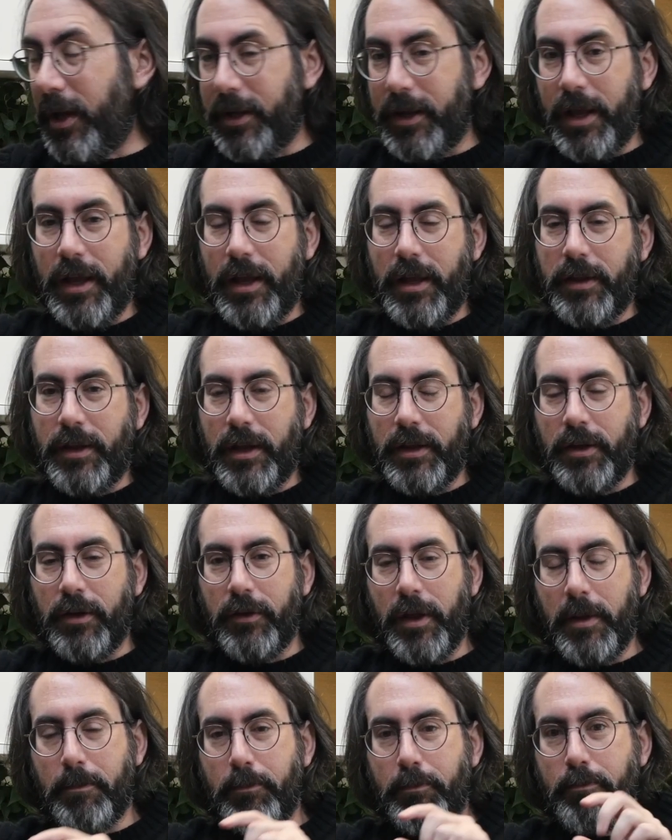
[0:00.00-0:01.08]
And
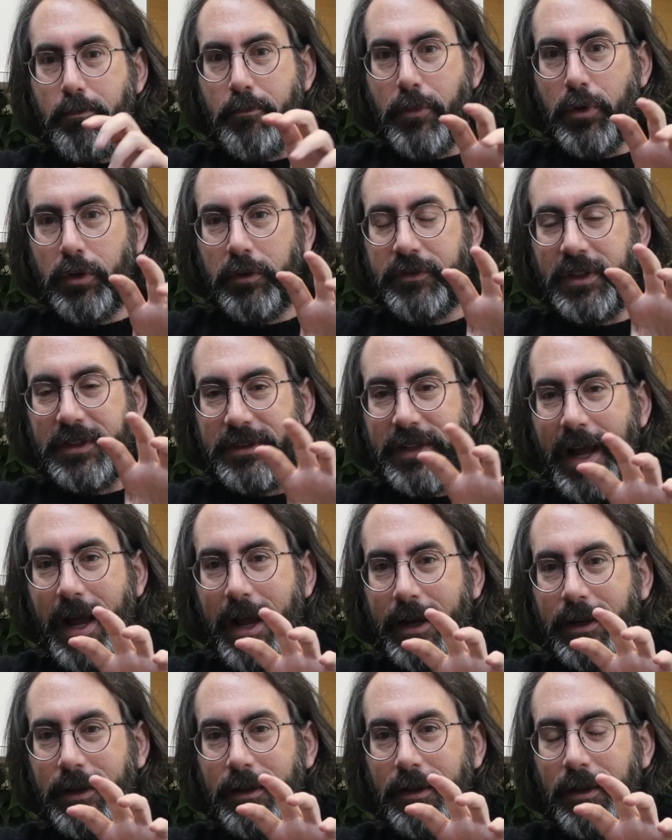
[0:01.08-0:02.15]
they moved the
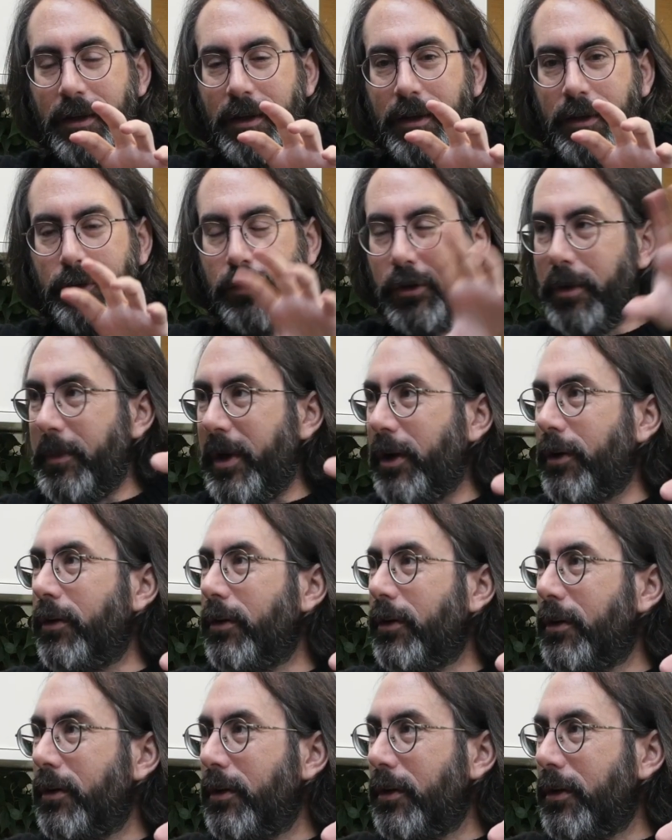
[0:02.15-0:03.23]
tack to the
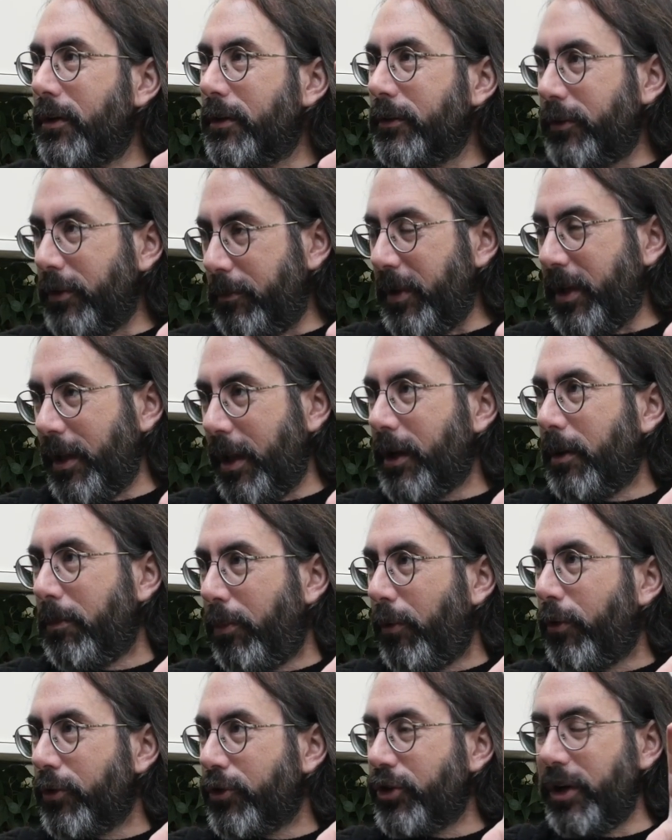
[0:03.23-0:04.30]
middle to be like
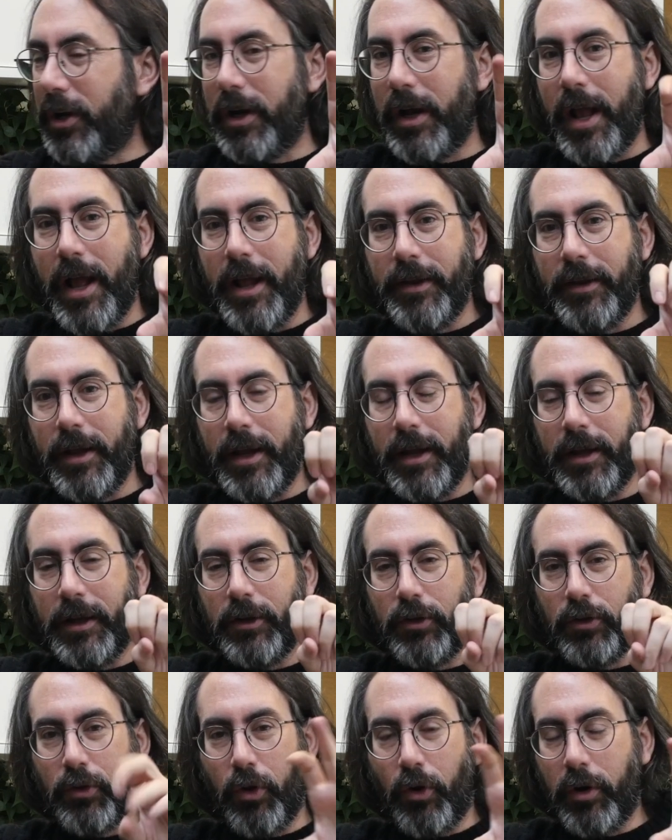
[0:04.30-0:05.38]
a Porsche, and
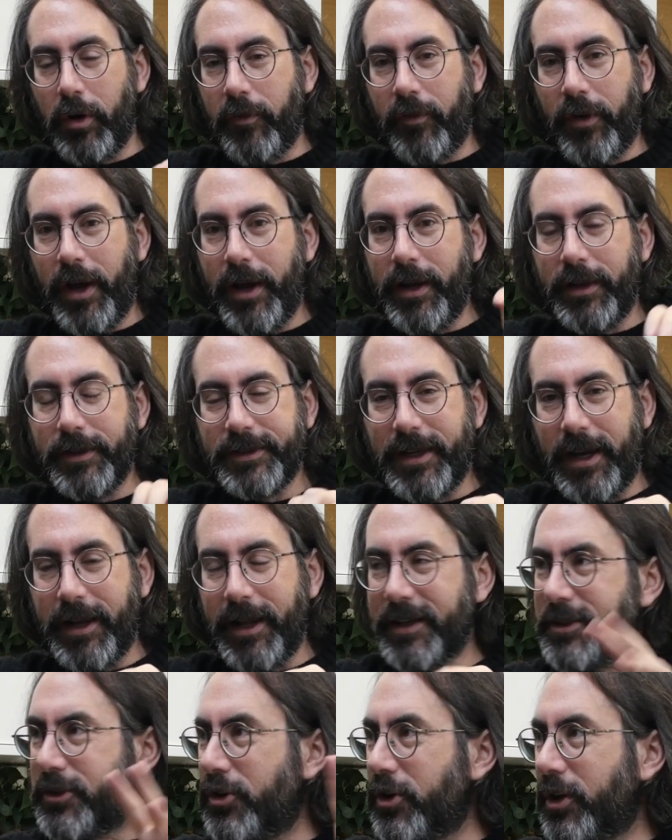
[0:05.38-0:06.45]
they glorified it. It's
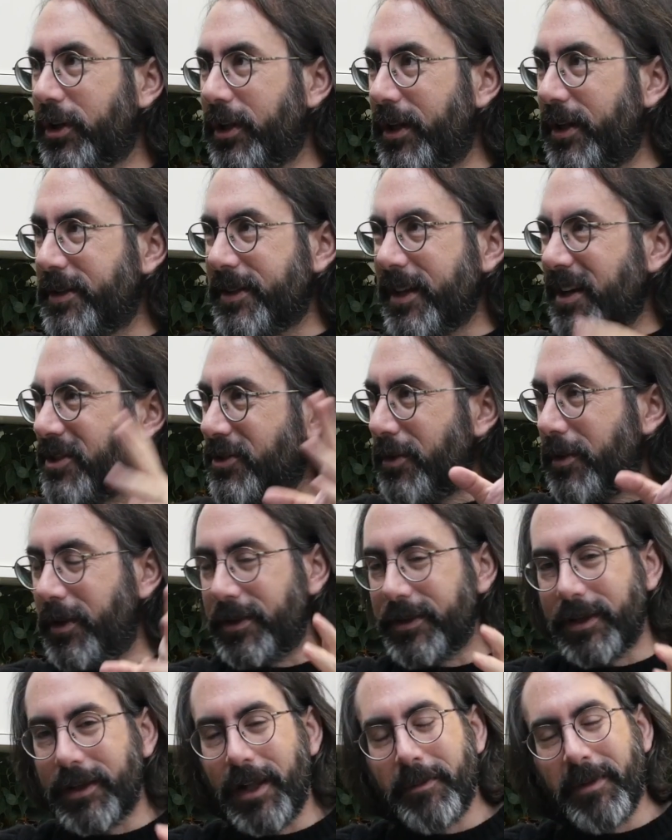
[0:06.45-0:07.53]
got extra glitz, extra
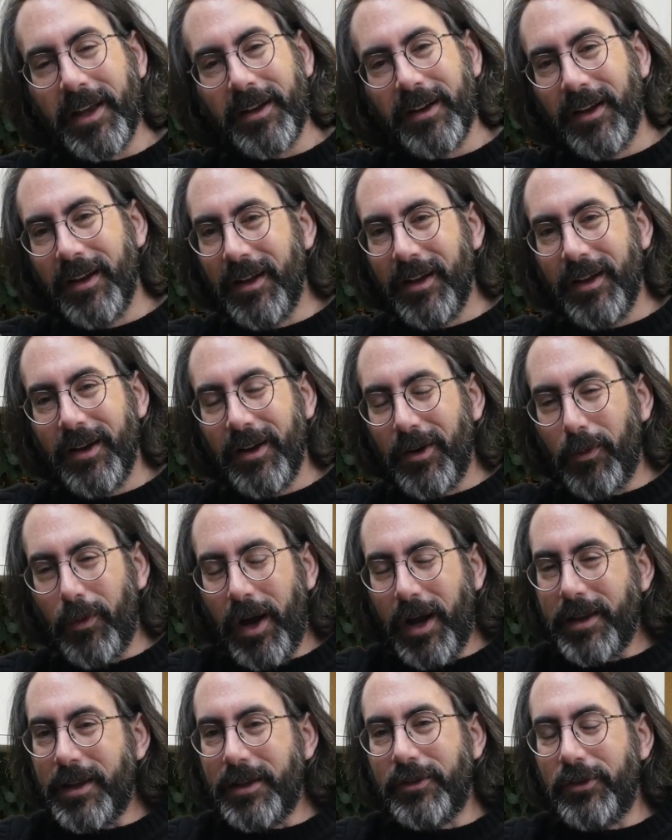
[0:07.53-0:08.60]
things. I'm like,
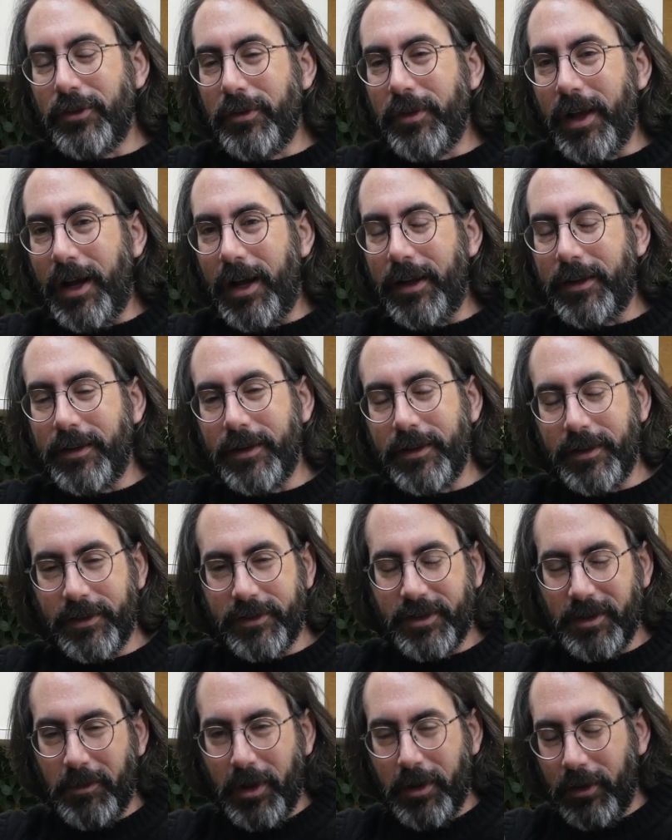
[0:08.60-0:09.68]
why they do that? And
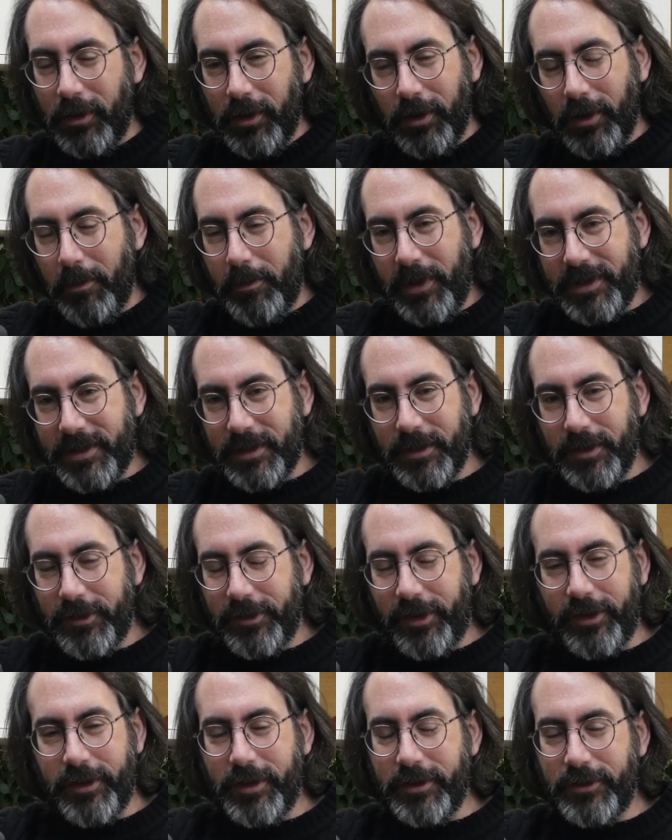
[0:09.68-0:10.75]
there's some other little bits on the
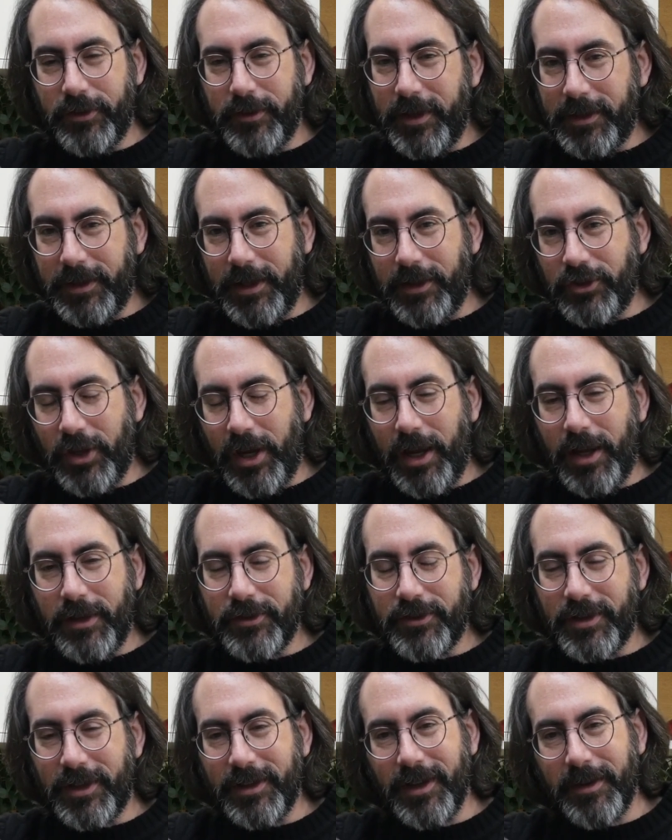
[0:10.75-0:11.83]
interior too that they
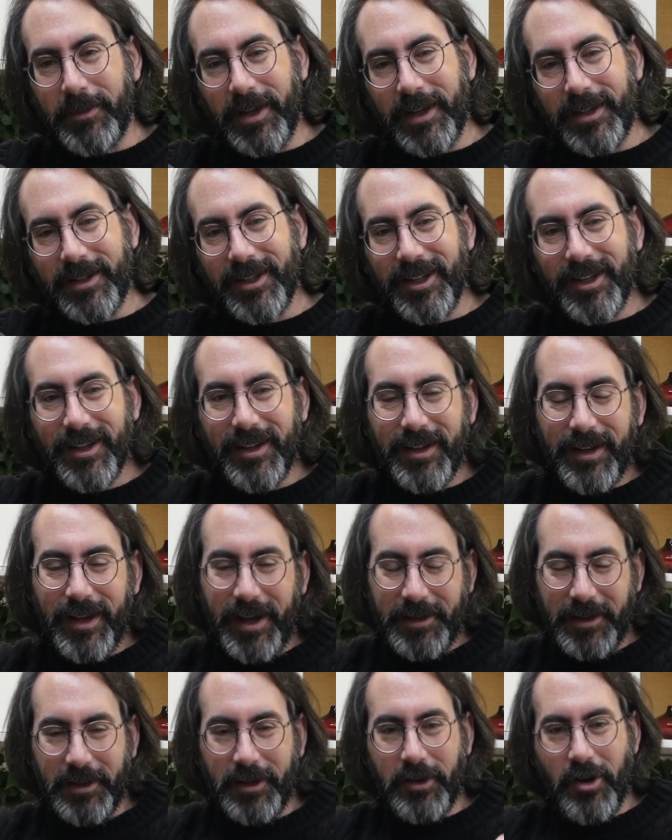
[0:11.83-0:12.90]
changed, and I'm like,
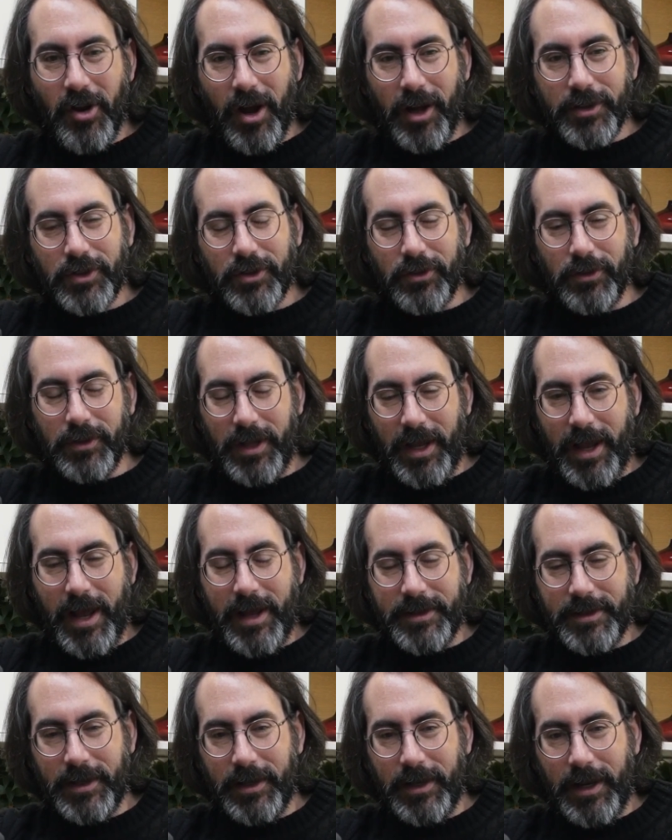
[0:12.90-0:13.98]
and then the nostril
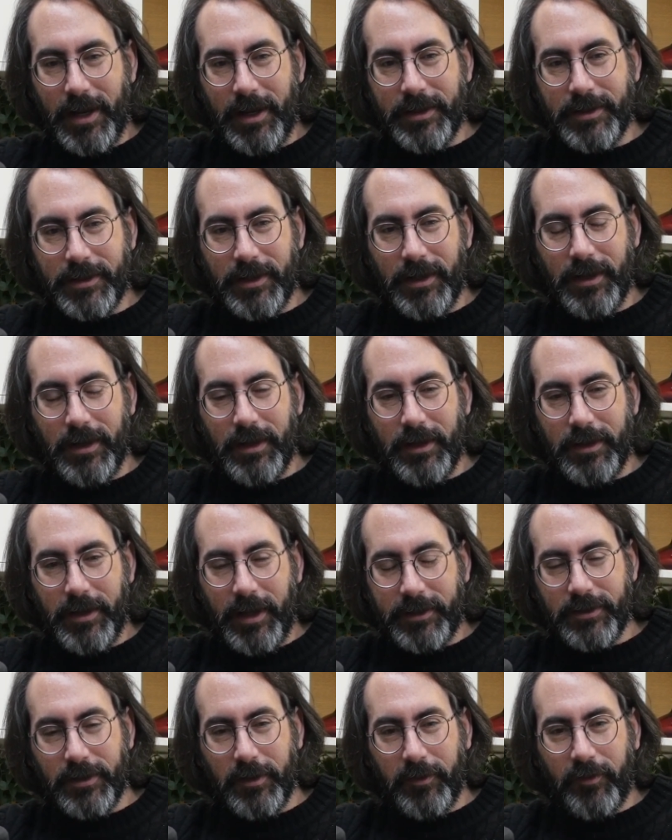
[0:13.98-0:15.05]
it has
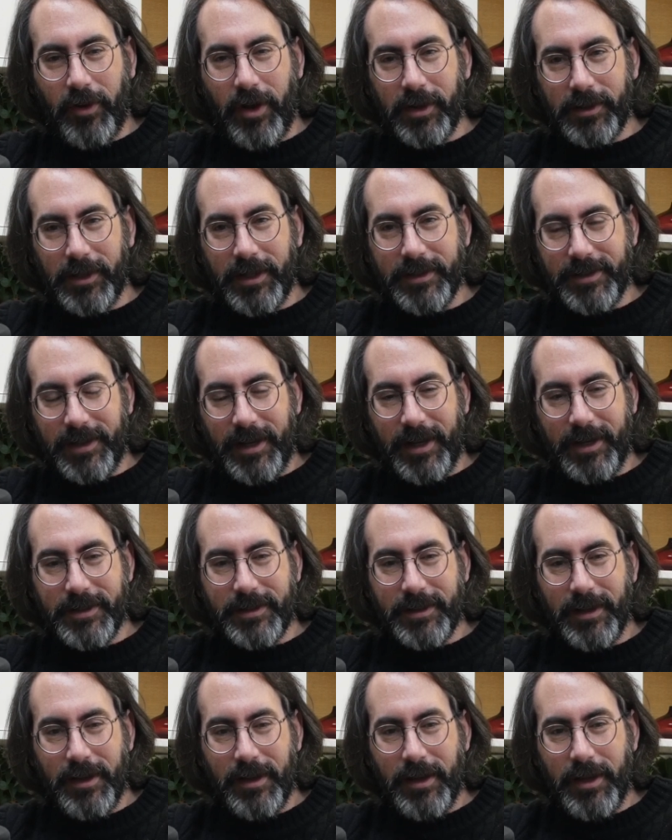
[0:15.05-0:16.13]
next to the fog lights,
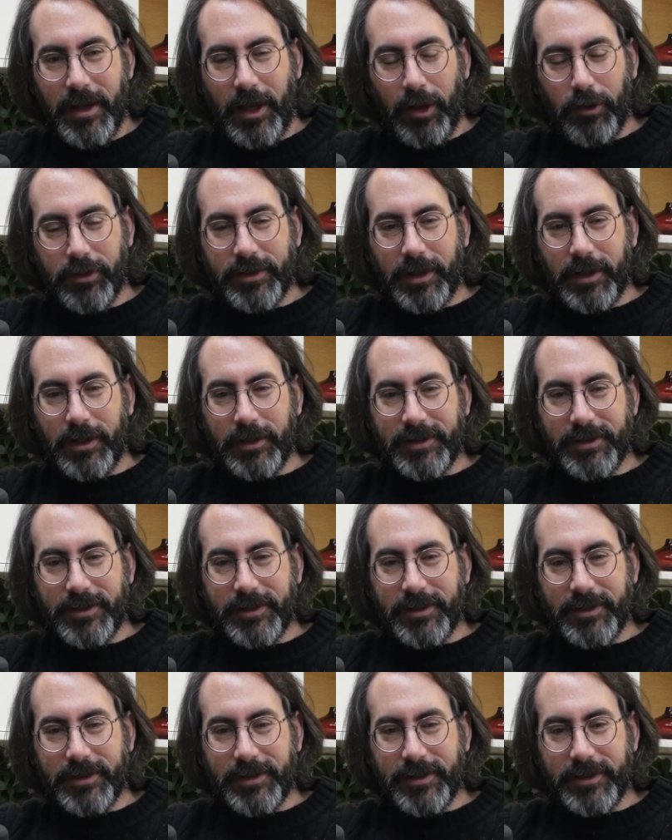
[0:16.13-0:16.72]
it looks